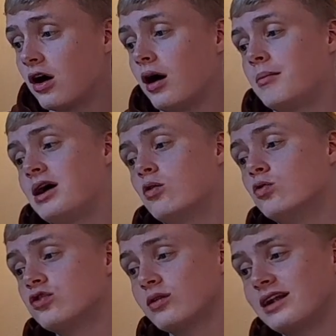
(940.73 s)

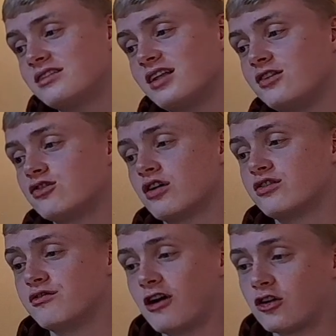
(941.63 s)
also led to the
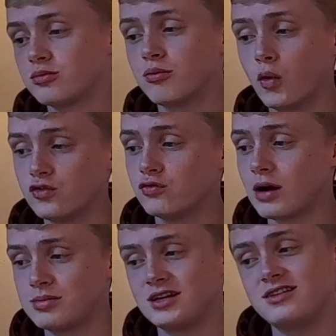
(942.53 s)
introduction of various proportional
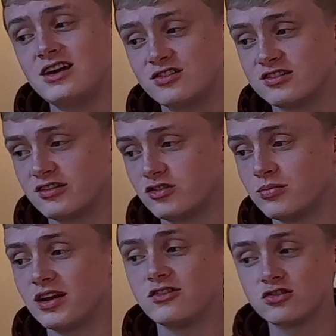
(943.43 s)
representation
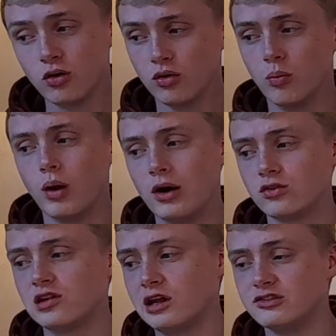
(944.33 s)
systems in Scotland,
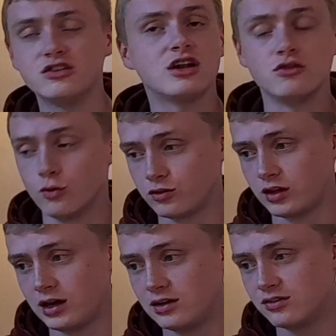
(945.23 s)
Wales, London and Northern
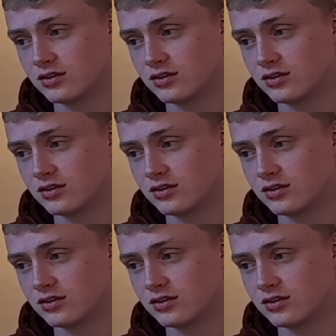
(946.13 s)
Ireland.